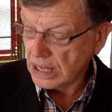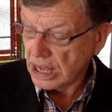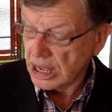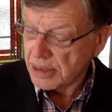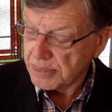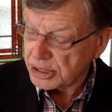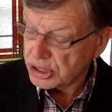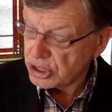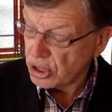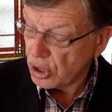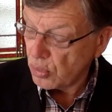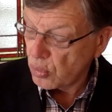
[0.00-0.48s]

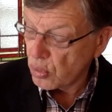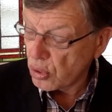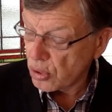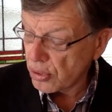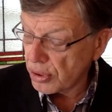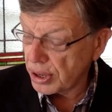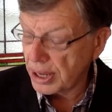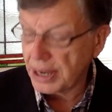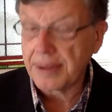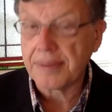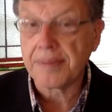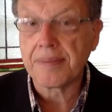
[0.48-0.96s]
But don't
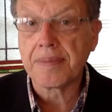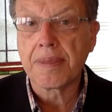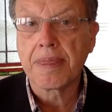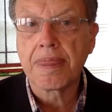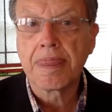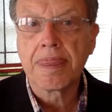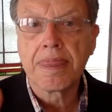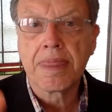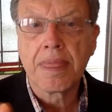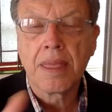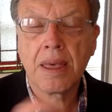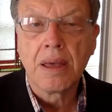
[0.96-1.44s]
worry,
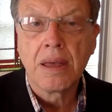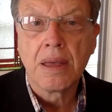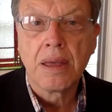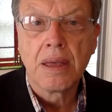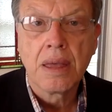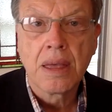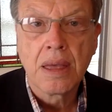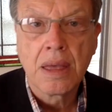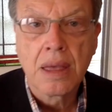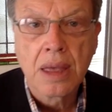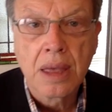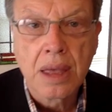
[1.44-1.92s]

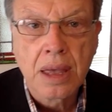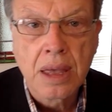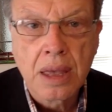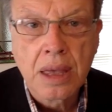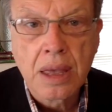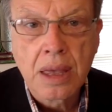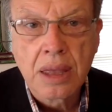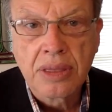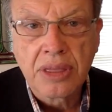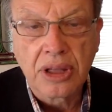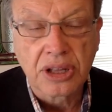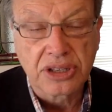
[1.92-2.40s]

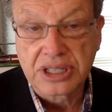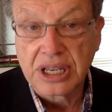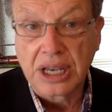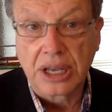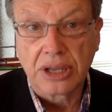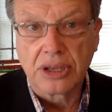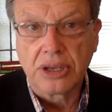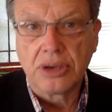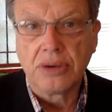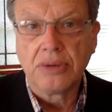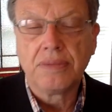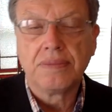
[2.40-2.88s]
they'll
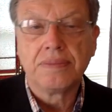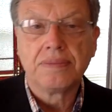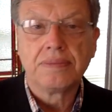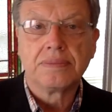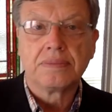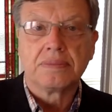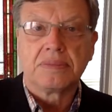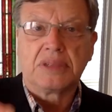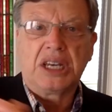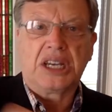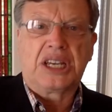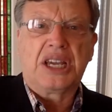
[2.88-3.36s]
tell you.
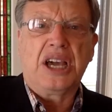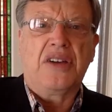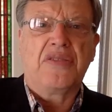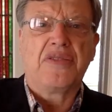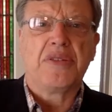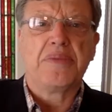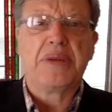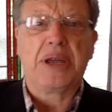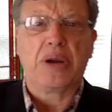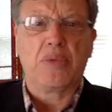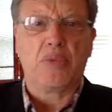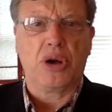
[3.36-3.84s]
The
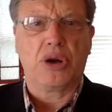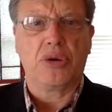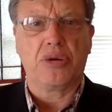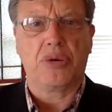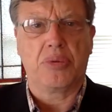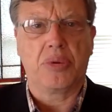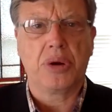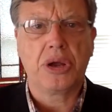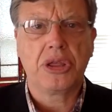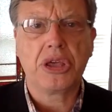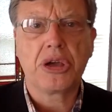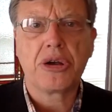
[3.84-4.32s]
government,
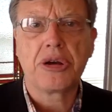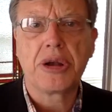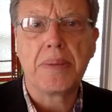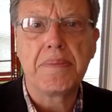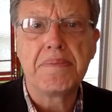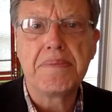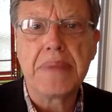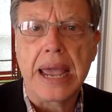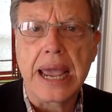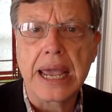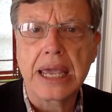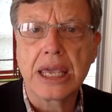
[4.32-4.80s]
we're there to
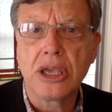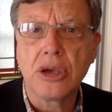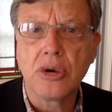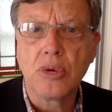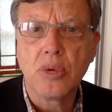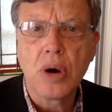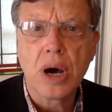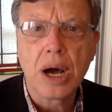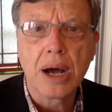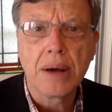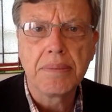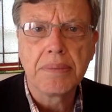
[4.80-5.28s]
back
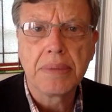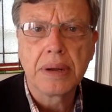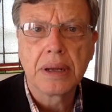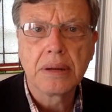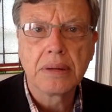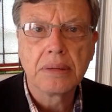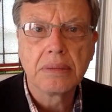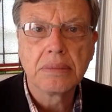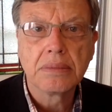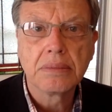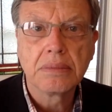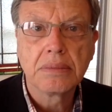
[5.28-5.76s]
you up.
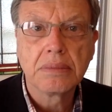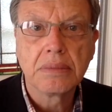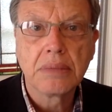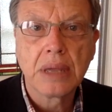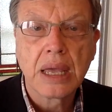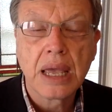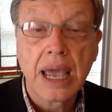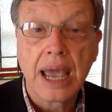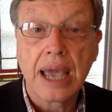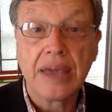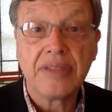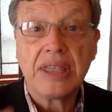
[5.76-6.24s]

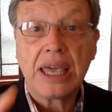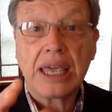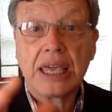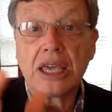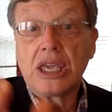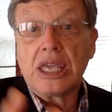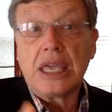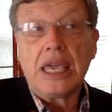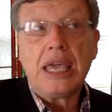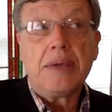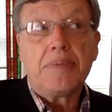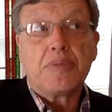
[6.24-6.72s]
And they
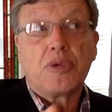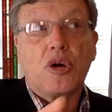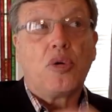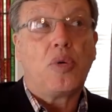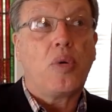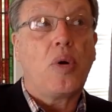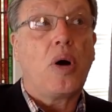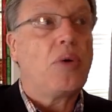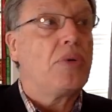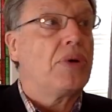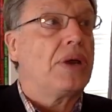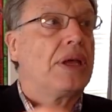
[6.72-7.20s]
keep
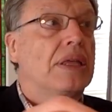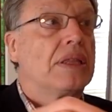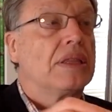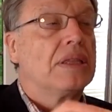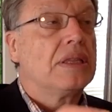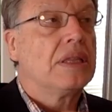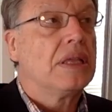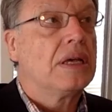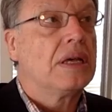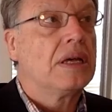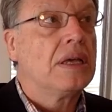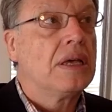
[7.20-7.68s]
quoting
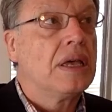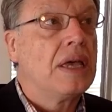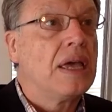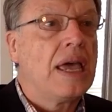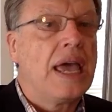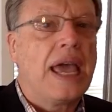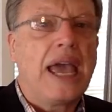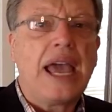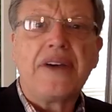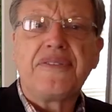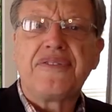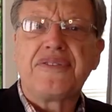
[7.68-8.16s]
the
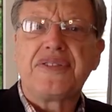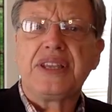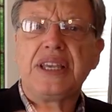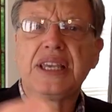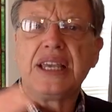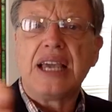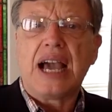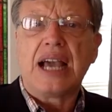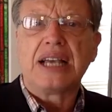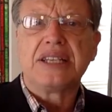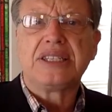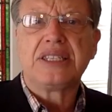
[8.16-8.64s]

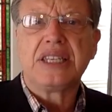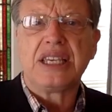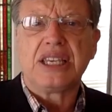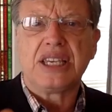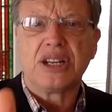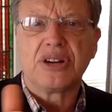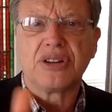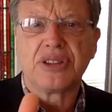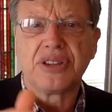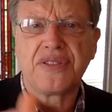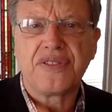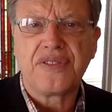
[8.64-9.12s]
FDIC, you
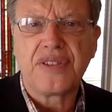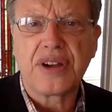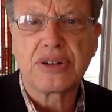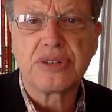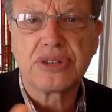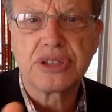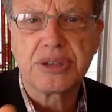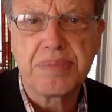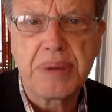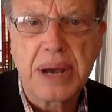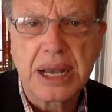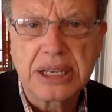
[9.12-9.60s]
know, the Federal
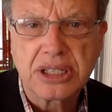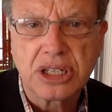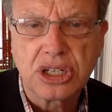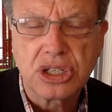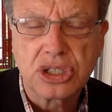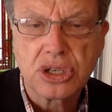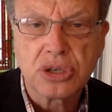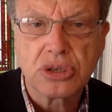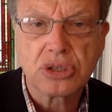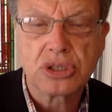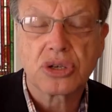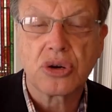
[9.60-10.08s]
Deposit
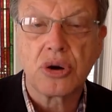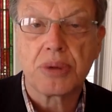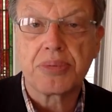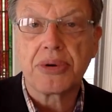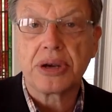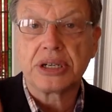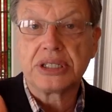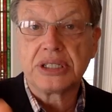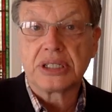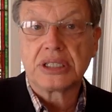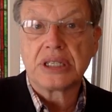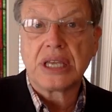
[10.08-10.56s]
Insurance
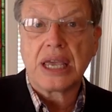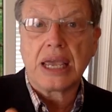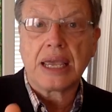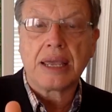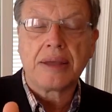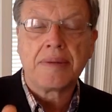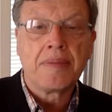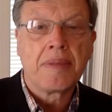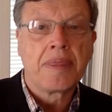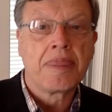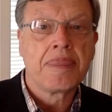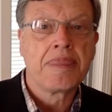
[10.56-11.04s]
Corporation, saying,